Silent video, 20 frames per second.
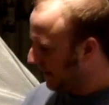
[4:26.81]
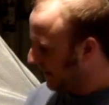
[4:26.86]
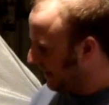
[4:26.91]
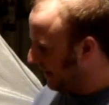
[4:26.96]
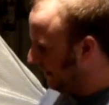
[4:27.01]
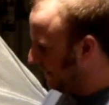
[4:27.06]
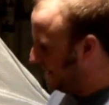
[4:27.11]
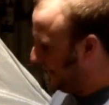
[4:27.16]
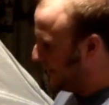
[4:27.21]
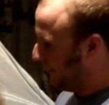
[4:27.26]

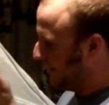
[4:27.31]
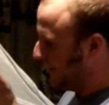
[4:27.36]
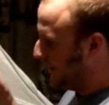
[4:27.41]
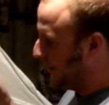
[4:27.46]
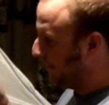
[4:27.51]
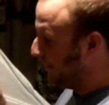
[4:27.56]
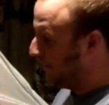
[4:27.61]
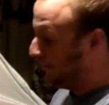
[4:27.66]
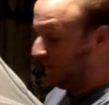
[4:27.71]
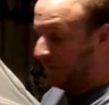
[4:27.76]
And then when
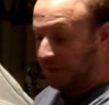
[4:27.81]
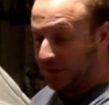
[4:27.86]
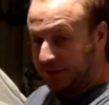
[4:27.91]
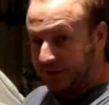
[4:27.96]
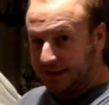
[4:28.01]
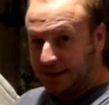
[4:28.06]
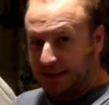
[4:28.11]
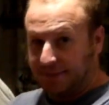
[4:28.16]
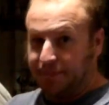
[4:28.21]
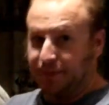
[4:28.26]
you're
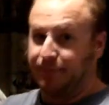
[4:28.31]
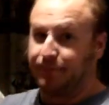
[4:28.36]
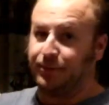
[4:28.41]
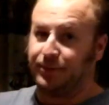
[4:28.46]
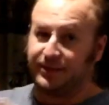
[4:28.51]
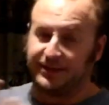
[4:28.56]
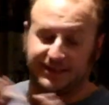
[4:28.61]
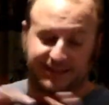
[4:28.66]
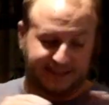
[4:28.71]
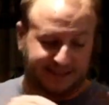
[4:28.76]
folding up and
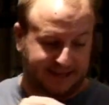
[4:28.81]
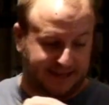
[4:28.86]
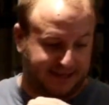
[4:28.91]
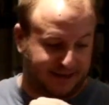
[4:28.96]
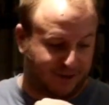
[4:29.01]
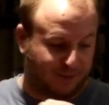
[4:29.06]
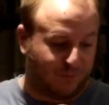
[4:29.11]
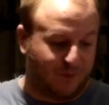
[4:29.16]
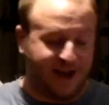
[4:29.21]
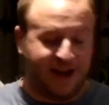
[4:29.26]
putting this kite
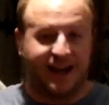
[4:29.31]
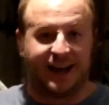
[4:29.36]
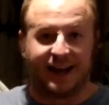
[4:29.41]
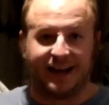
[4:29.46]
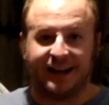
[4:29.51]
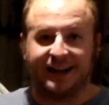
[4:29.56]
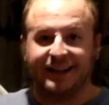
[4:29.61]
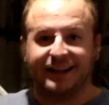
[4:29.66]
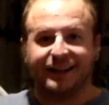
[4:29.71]
away,